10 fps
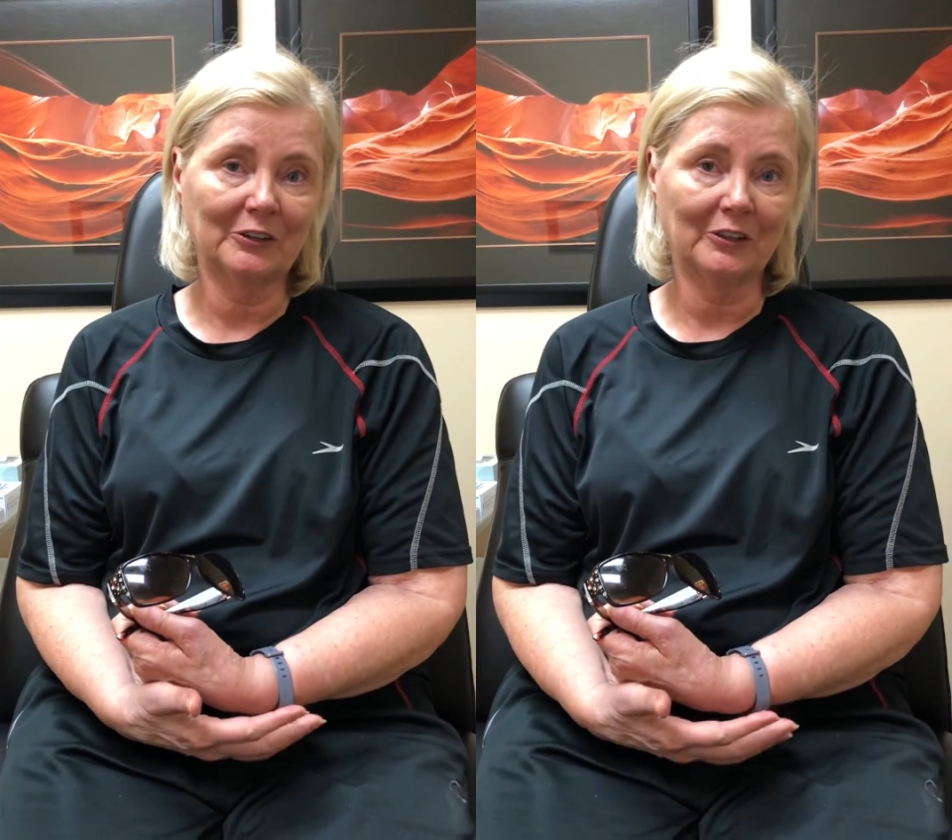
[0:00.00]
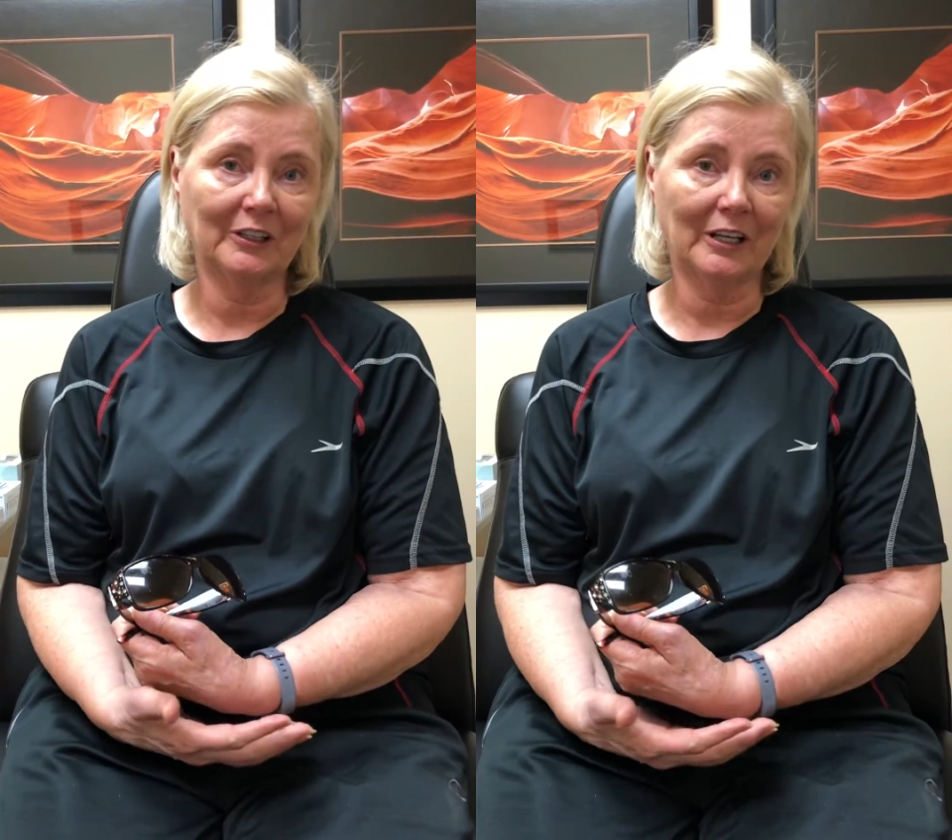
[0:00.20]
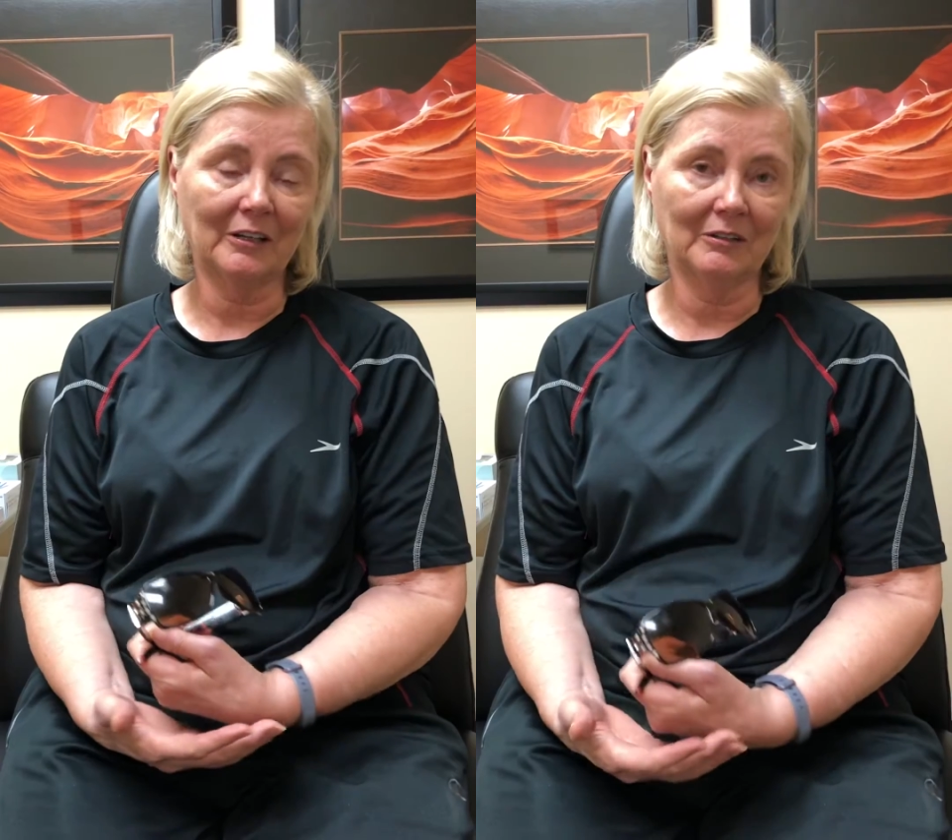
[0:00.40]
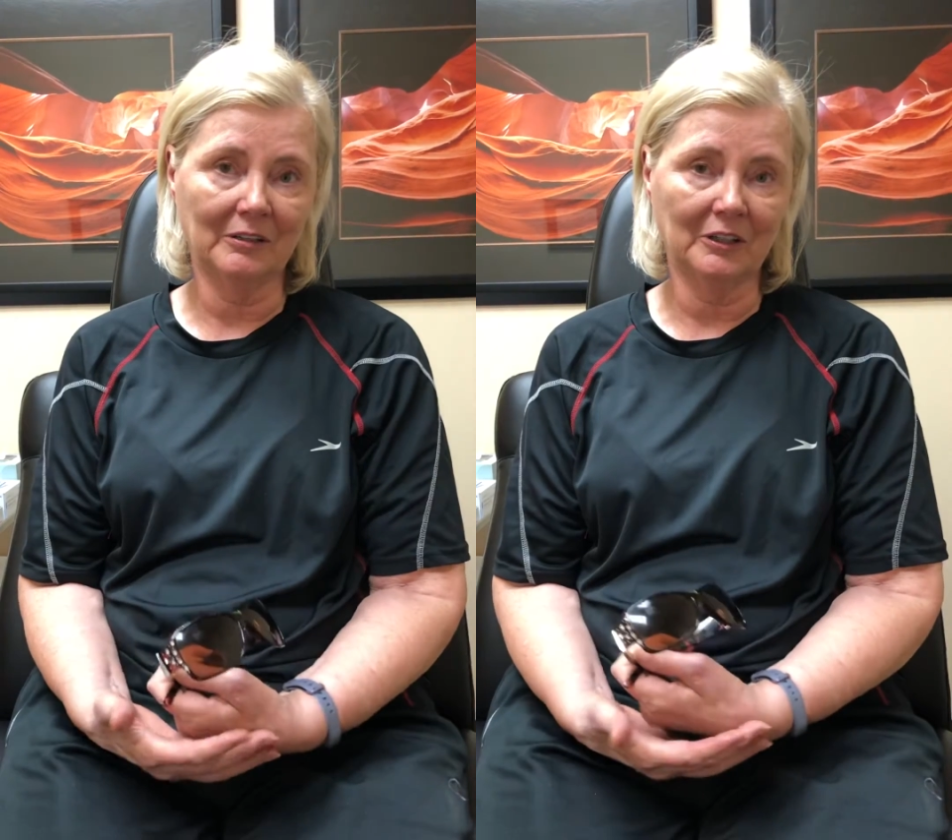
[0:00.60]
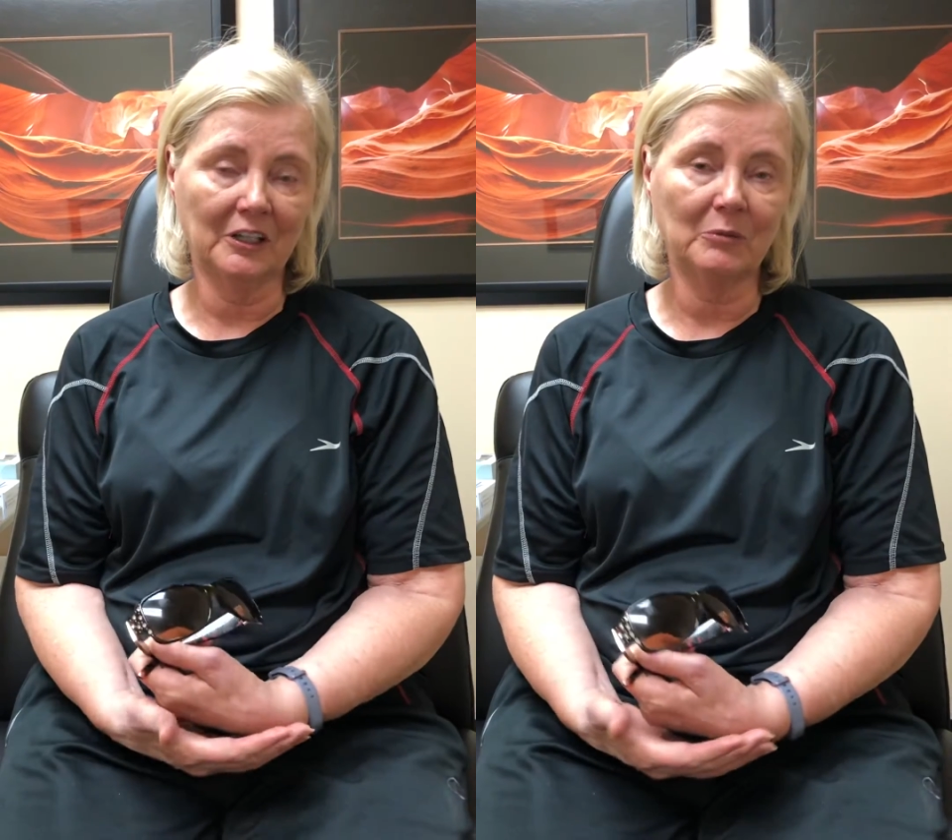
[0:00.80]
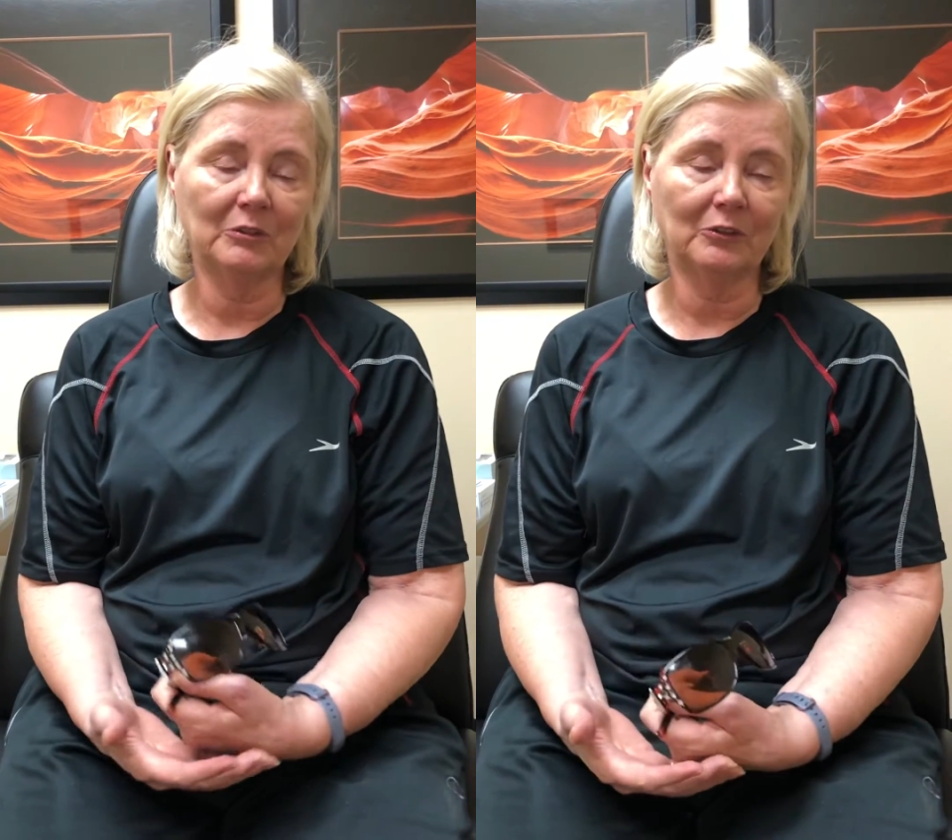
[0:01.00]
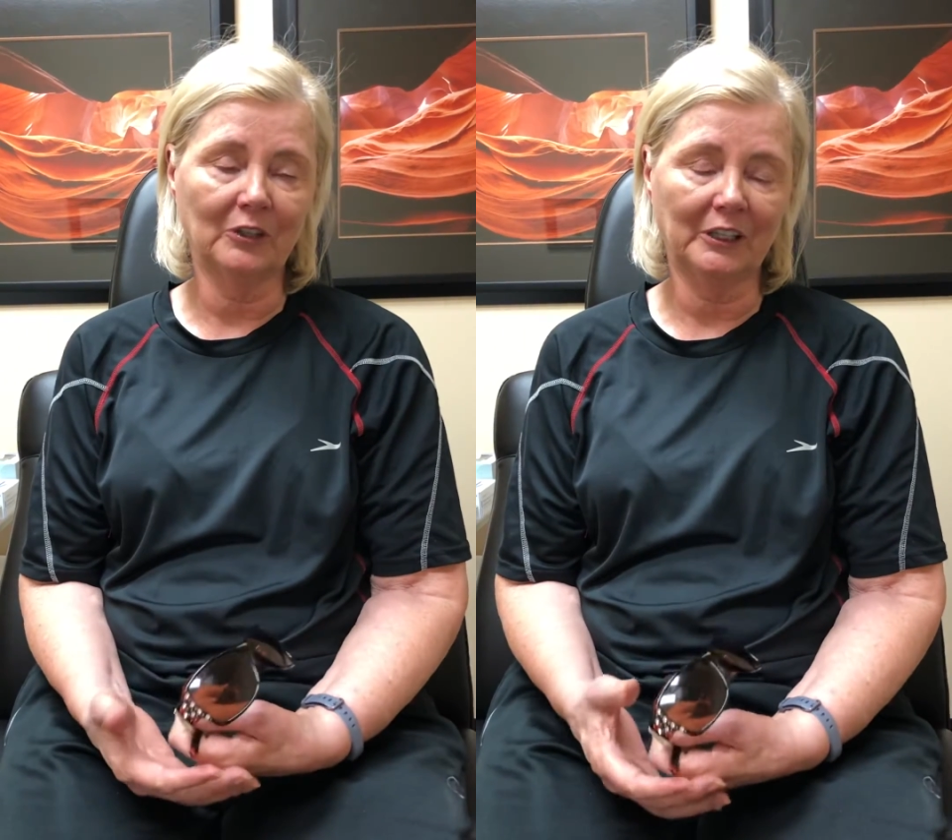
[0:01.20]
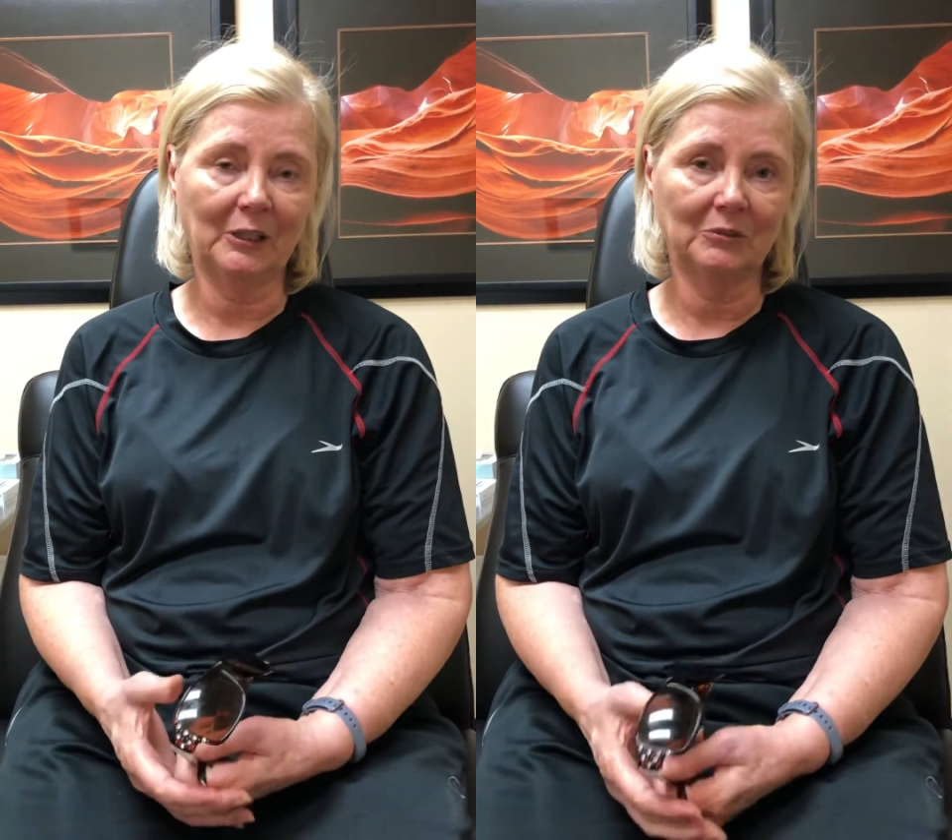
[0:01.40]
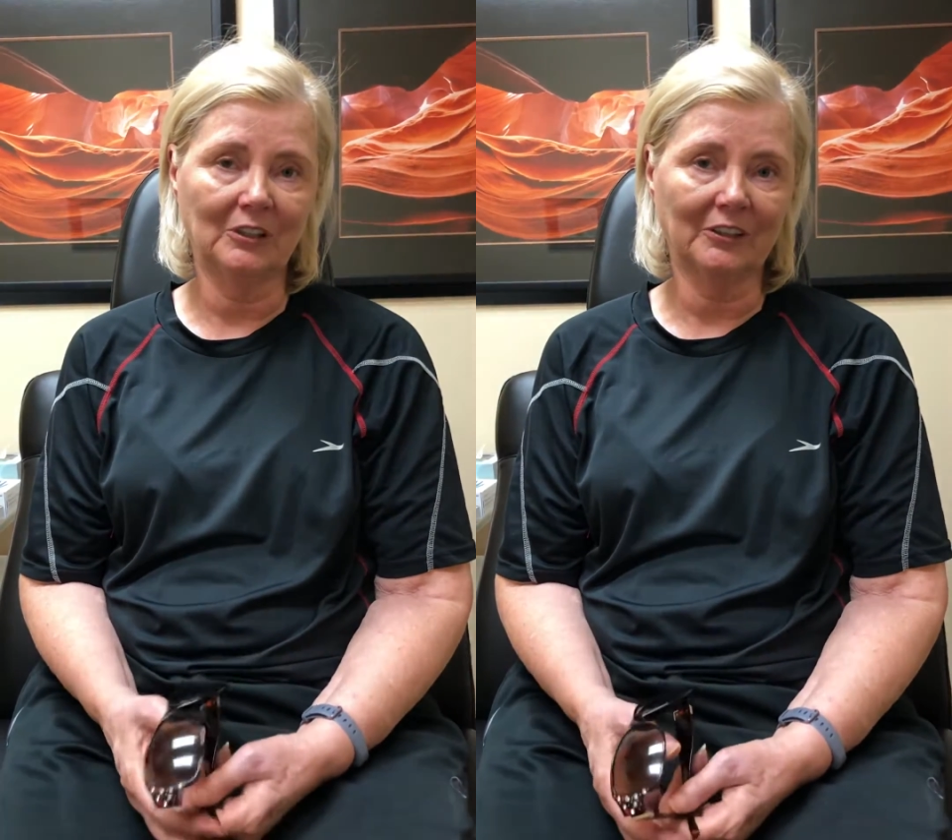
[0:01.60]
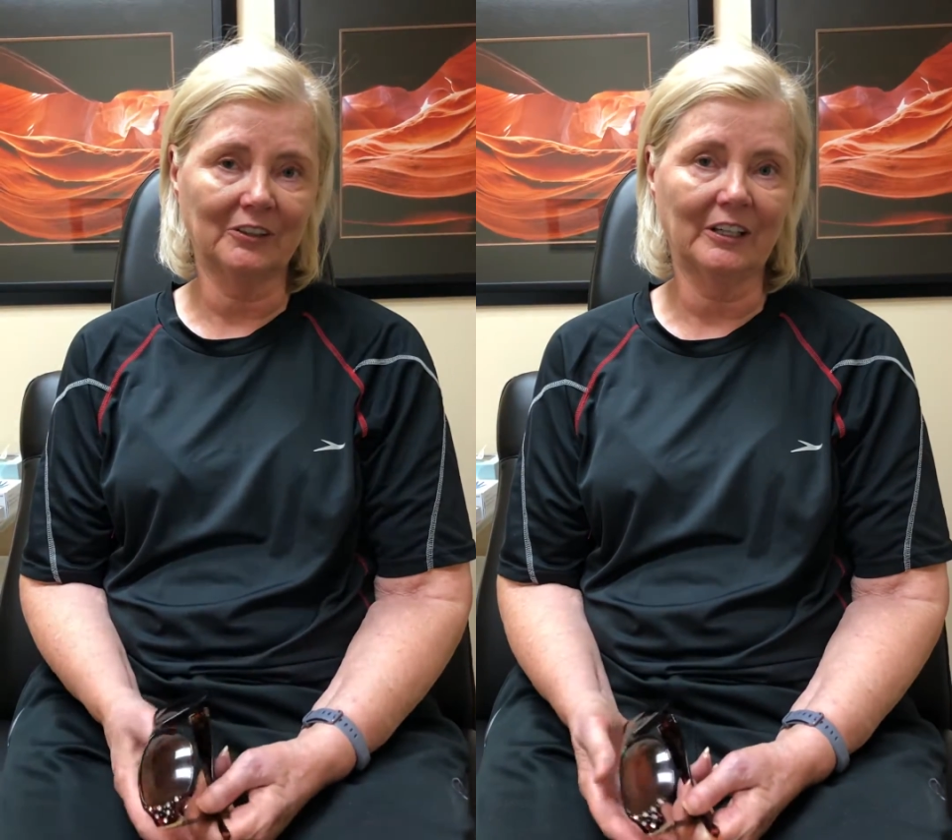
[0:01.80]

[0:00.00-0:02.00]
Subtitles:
that the night before I came to Dr.